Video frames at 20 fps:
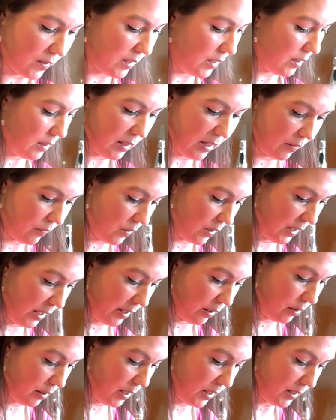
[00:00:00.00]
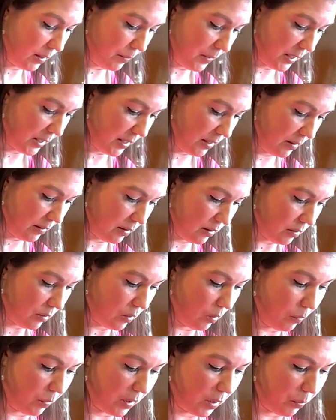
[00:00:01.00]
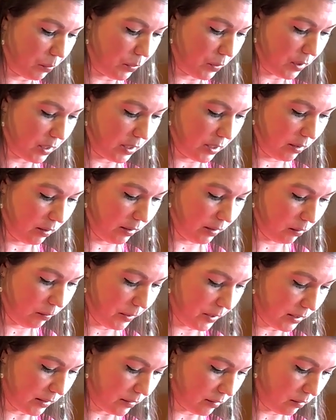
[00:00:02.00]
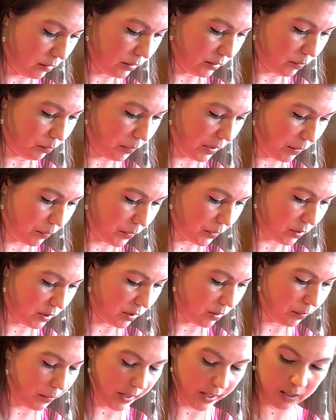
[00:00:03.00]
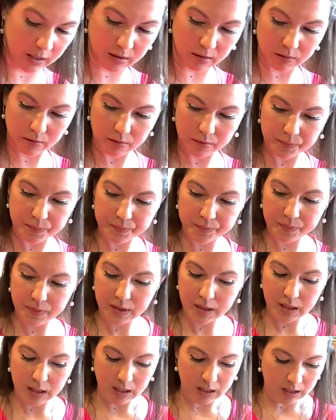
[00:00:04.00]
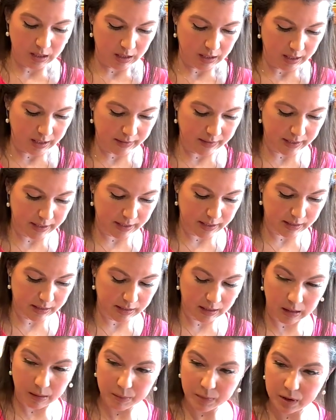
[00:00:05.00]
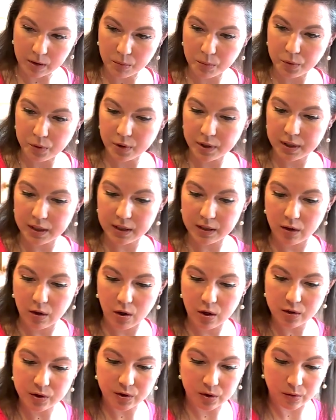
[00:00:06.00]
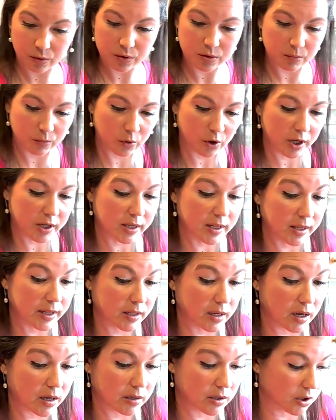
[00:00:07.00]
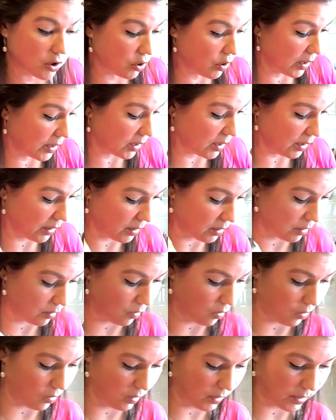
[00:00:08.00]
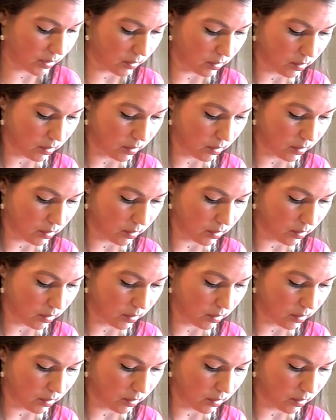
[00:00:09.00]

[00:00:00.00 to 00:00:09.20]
layer needs to be seasoned. So I'm gonna put in a little bit of salt and pepper to the panko. And then I'm gonna put in also some granulated onion, granulated garlic.